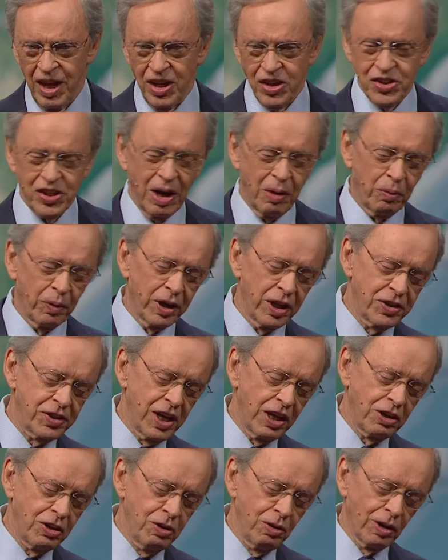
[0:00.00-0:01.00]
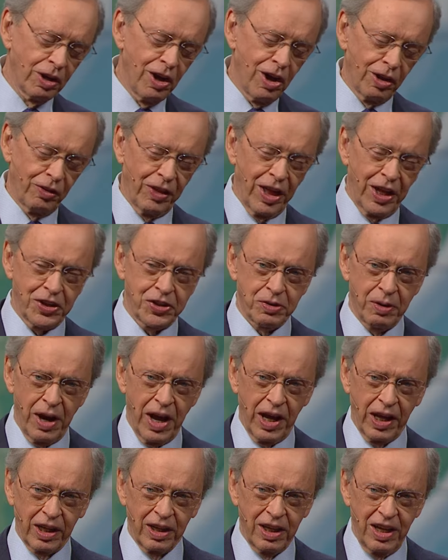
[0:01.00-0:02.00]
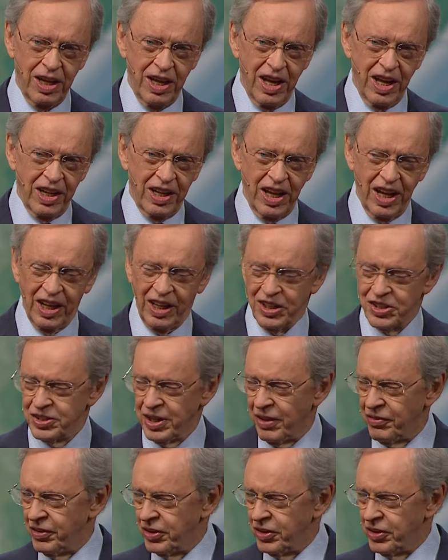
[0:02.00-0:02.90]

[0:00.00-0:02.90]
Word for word: So I want to take you along that track. Now, it's not